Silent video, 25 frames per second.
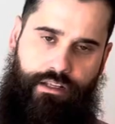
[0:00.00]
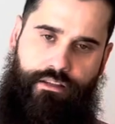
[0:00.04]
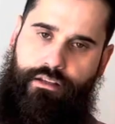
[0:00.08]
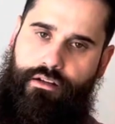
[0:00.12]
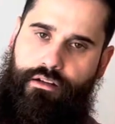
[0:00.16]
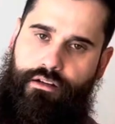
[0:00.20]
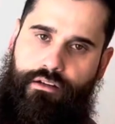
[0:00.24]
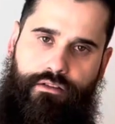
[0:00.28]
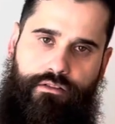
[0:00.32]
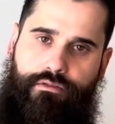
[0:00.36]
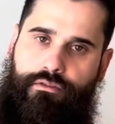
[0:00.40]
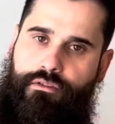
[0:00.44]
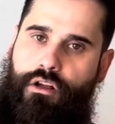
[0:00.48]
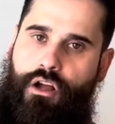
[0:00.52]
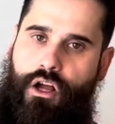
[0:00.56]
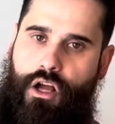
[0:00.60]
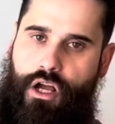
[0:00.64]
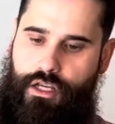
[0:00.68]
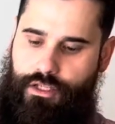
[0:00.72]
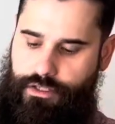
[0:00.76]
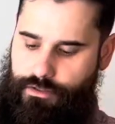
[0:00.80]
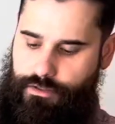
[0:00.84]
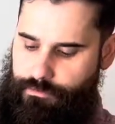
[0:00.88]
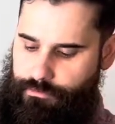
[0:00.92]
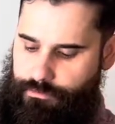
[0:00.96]
there is
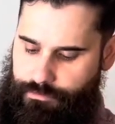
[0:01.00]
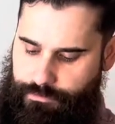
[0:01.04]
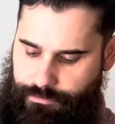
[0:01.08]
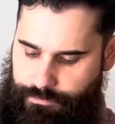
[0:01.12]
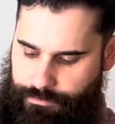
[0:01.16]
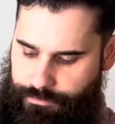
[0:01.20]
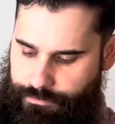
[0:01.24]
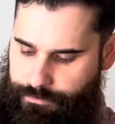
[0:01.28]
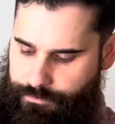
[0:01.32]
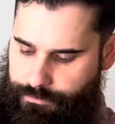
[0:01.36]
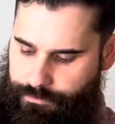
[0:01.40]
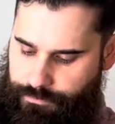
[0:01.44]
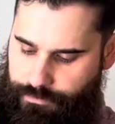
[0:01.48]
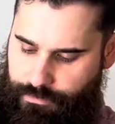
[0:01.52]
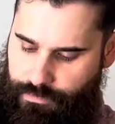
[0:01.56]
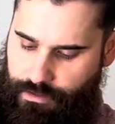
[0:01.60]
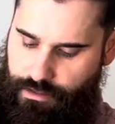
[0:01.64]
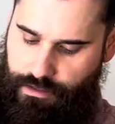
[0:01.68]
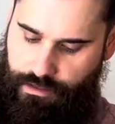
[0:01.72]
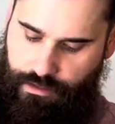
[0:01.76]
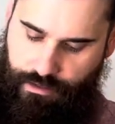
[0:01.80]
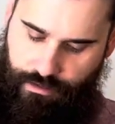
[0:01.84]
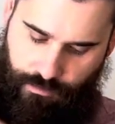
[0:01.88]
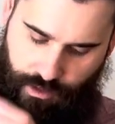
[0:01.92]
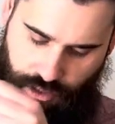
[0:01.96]
awesome.
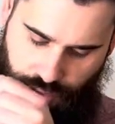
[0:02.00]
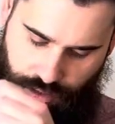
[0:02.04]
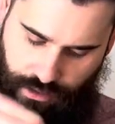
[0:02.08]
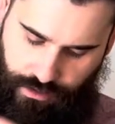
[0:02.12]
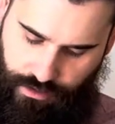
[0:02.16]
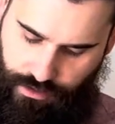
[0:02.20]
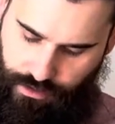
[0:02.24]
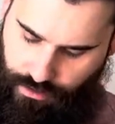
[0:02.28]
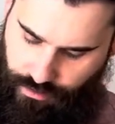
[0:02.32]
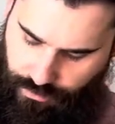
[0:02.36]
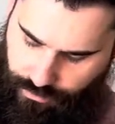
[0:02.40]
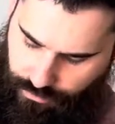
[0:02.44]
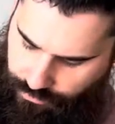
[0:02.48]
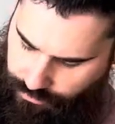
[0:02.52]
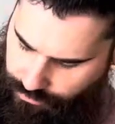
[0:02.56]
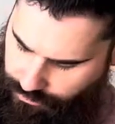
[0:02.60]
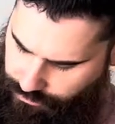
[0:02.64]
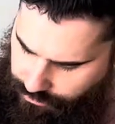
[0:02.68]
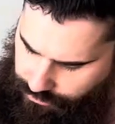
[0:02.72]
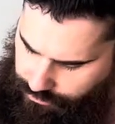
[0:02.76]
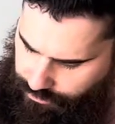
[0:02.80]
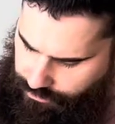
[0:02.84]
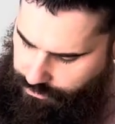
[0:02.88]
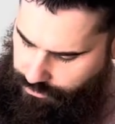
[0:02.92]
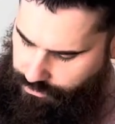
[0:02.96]
Also,
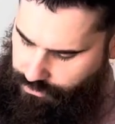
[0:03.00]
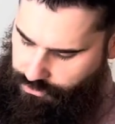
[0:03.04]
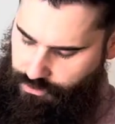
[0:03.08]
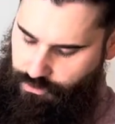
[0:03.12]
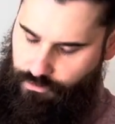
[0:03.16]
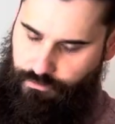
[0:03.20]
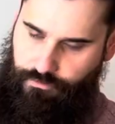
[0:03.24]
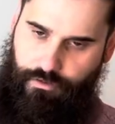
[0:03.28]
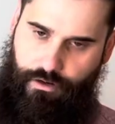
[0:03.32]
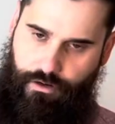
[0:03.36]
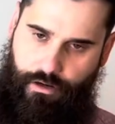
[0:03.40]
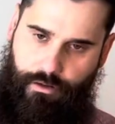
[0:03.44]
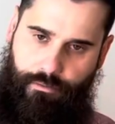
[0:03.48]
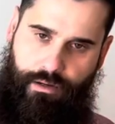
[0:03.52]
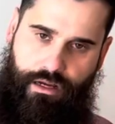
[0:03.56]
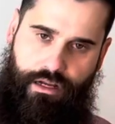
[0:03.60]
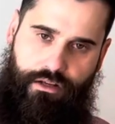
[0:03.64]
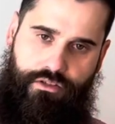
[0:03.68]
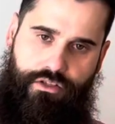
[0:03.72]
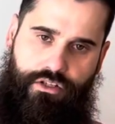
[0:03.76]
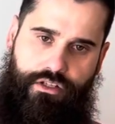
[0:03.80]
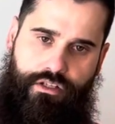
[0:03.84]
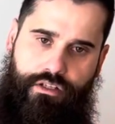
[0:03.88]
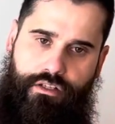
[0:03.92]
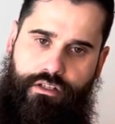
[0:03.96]
there's two front
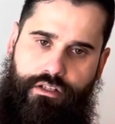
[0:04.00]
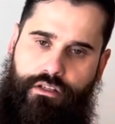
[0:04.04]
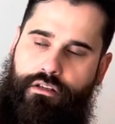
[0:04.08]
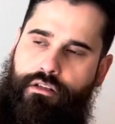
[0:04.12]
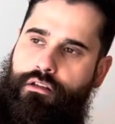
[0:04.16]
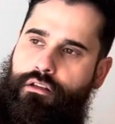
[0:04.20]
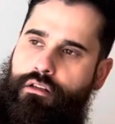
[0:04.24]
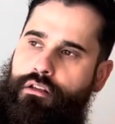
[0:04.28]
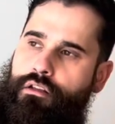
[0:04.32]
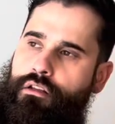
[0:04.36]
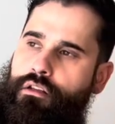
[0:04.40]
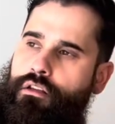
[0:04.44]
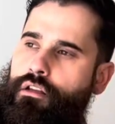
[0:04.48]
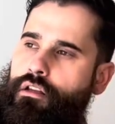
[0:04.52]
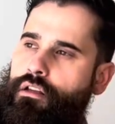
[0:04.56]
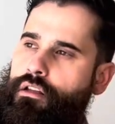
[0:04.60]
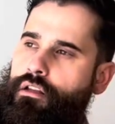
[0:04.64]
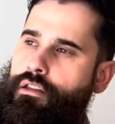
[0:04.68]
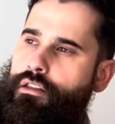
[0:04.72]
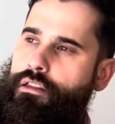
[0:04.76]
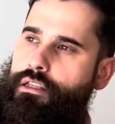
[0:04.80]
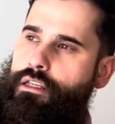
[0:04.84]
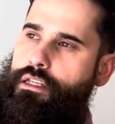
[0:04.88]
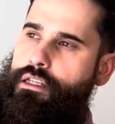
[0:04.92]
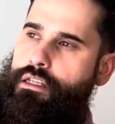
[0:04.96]
pouches.
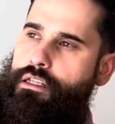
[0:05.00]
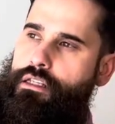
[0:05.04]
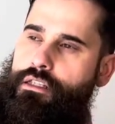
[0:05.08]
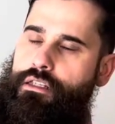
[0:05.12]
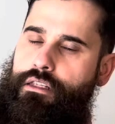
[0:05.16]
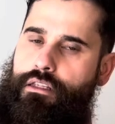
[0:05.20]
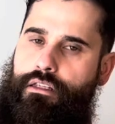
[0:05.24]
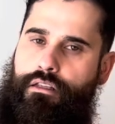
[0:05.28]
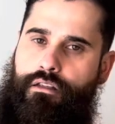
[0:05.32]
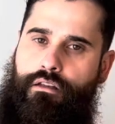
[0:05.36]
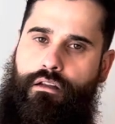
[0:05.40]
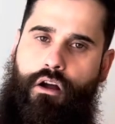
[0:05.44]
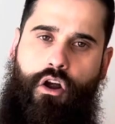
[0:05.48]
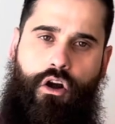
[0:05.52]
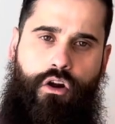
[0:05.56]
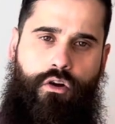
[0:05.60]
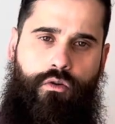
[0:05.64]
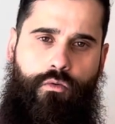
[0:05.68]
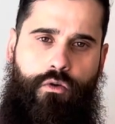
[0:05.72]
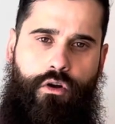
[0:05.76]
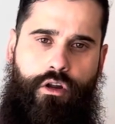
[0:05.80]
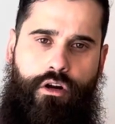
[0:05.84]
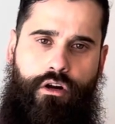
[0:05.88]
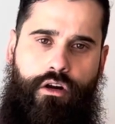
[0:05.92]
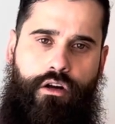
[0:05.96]
These aren't
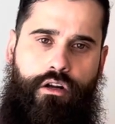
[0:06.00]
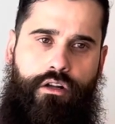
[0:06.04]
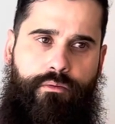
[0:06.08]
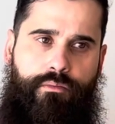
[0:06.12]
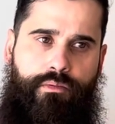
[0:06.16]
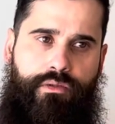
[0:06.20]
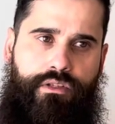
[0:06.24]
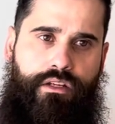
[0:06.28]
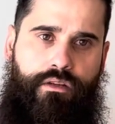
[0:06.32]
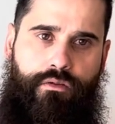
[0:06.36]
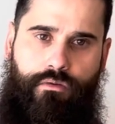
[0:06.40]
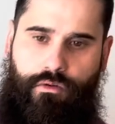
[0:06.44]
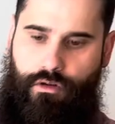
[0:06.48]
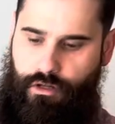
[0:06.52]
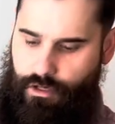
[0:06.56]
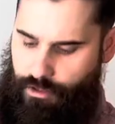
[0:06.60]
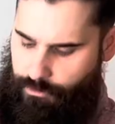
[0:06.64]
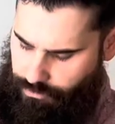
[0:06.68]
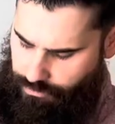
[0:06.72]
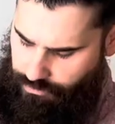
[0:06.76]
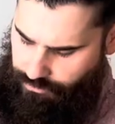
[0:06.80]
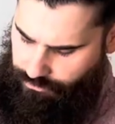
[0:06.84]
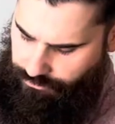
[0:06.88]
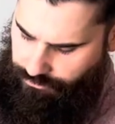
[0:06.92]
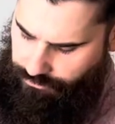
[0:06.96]
100%
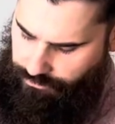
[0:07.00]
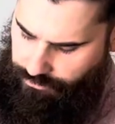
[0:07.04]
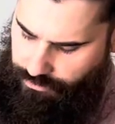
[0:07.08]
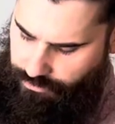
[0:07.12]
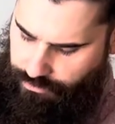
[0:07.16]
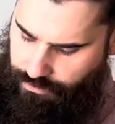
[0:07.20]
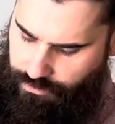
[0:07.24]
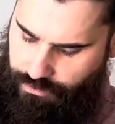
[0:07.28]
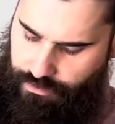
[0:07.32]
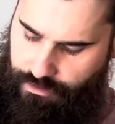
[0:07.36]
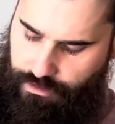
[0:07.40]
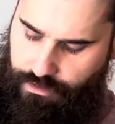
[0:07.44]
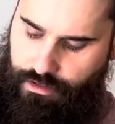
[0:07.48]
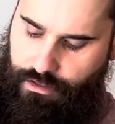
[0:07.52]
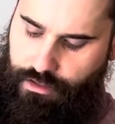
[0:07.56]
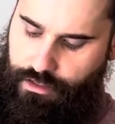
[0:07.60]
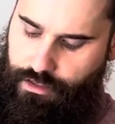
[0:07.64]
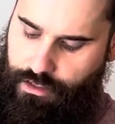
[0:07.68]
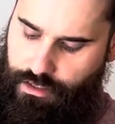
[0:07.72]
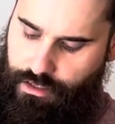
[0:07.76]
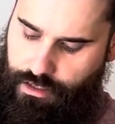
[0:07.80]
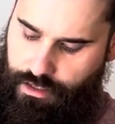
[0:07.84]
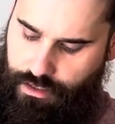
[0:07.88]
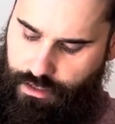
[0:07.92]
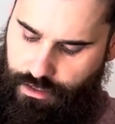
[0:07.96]
waterproof.
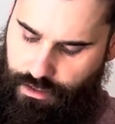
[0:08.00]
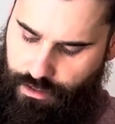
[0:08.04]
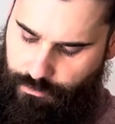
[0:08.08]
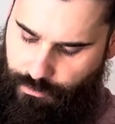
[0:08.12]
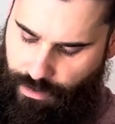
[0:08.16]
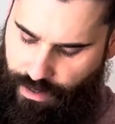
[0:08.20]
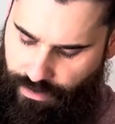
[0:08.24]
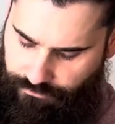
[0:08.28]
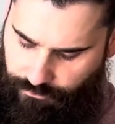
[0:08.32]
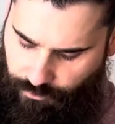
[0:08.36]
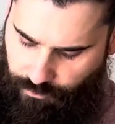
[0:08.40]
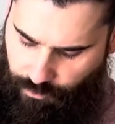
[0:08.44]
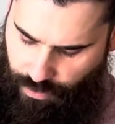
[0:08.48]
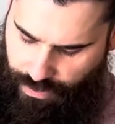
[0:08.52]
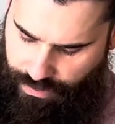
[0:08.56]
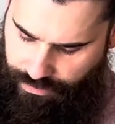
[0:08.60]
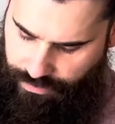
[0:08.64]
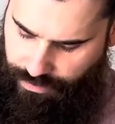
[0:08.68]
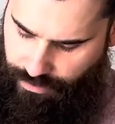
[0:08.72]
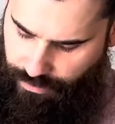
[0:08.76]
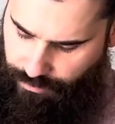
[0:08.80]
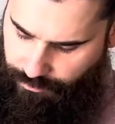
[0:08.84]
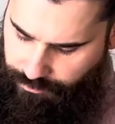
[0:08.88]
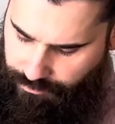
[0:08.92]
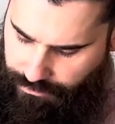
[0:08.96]
I've weighted
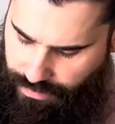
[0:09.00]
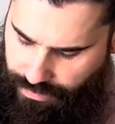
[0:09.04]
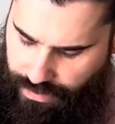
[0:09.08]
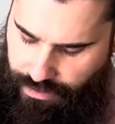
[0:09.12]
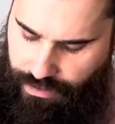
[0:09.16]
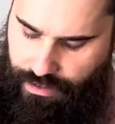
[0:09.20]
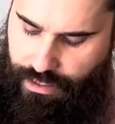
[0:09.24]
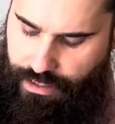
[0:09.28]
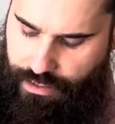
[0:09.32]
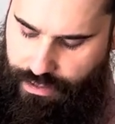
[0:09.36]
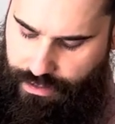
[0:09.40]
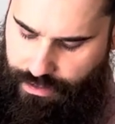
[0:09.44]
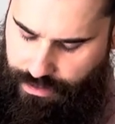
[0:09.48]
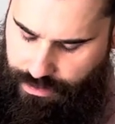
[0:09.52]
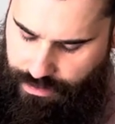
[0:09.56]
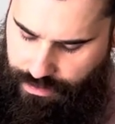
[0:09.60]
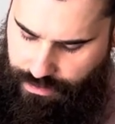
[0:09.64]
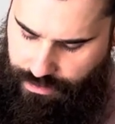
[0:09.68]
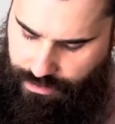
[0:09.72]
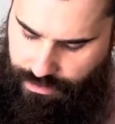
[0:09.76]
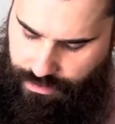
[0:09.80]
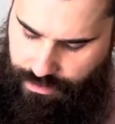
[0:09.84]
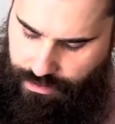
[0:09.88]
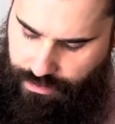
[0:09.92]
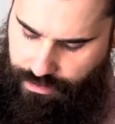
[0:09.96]
up that high,
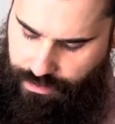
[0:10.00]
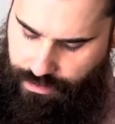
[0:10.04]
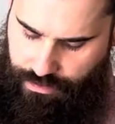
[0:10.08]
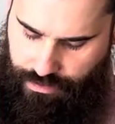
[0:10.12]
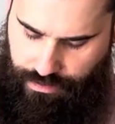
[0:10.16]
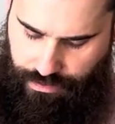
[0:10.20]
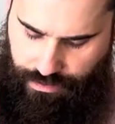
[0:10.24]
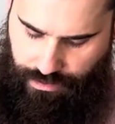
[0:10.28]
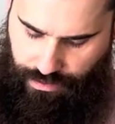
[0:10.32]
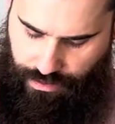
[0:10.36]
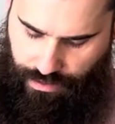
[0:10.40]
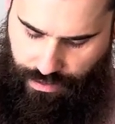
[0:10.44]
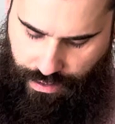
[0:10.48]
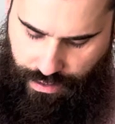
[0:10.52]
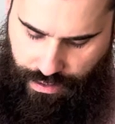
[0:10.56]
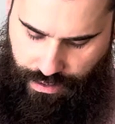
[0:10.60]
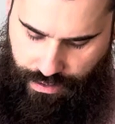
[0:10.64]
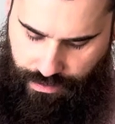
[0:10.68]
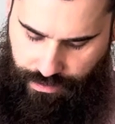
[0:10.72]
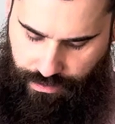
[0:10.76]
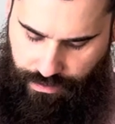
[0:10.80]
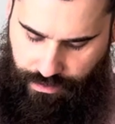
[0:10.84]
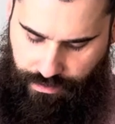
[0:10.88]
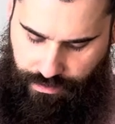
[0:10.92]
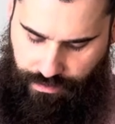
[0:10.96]

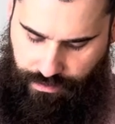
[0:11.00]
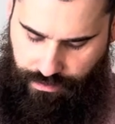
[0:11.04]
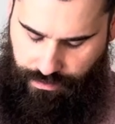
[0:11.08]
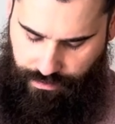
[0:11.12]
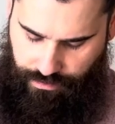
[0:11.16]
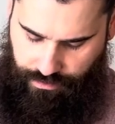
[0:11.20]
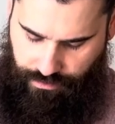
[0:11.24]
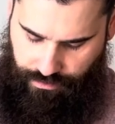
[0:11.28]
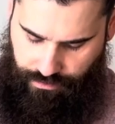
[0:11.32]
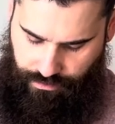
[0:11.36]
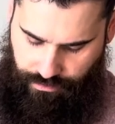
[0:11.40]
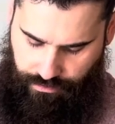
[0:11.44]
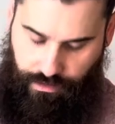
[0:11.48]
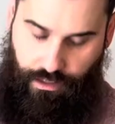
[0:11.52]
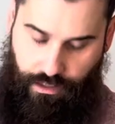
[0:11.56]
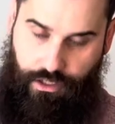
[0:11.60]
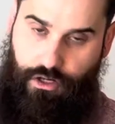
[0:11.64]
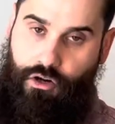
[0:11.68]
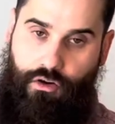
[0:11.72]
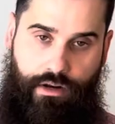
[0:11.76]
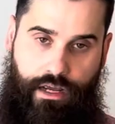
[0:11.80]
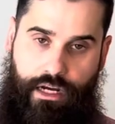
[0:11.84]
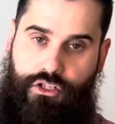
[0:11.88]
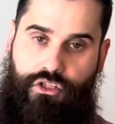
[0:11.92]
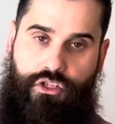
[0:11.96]
and they
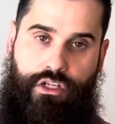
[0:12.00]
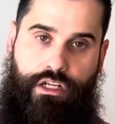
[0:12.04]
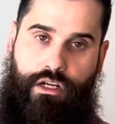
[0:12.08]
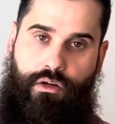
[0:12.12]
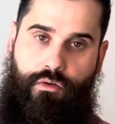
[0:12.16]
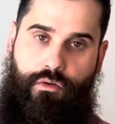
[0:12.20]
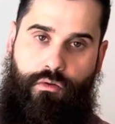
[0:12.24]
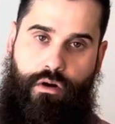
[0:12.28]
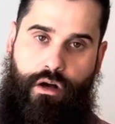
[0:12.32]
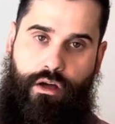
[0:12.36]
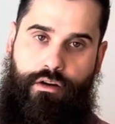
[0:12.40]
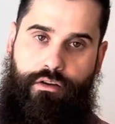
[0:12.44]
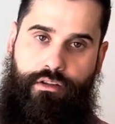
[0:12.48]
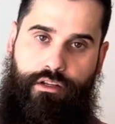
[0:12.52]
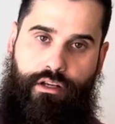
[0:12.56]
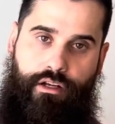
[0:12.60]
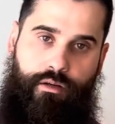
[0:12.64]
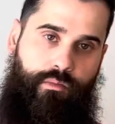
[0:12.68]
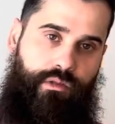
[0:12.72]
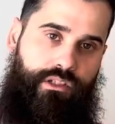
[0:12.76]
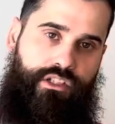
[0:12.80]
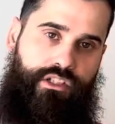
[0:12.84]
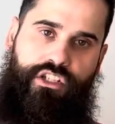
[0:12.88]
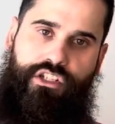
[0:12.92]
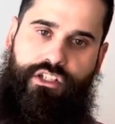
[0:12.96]
don't actually get water in there,
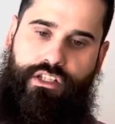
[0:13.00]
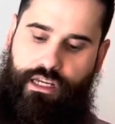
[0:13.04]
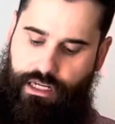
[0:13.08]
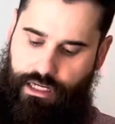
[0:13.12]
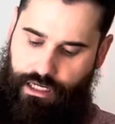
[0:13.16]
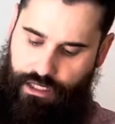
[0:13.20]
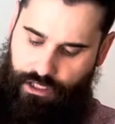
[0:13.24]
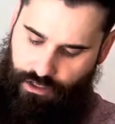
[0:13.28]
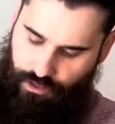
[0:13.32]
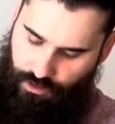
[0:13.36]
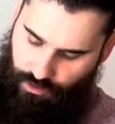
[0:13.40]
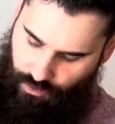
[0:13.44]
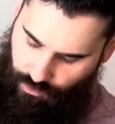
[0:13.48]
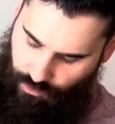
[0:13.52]
but just like any other